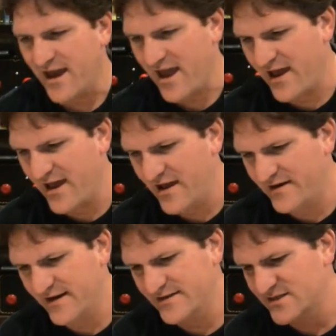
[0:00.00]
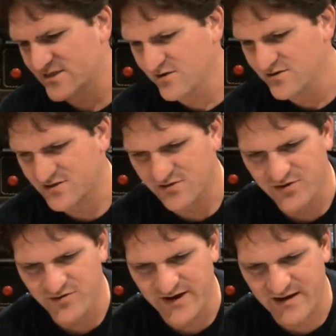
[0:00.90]
And it just goes
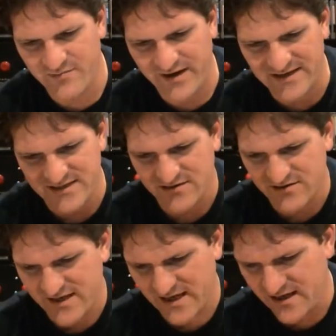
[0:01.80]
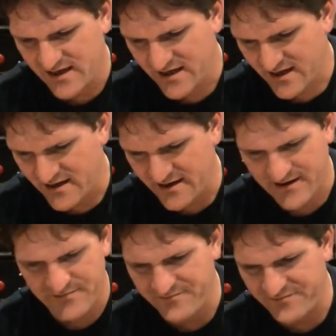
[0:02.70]
through and basically
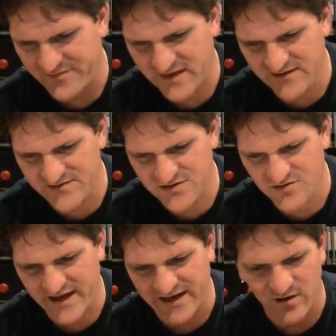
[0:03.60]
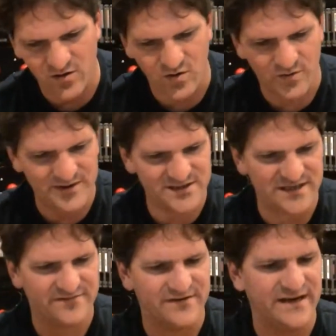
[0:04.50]
gives you like a whole bunch
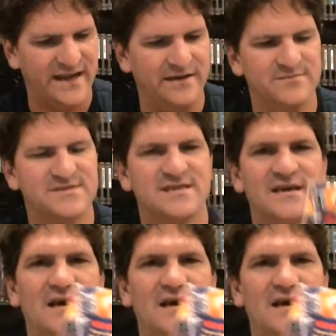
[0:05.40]
of different games.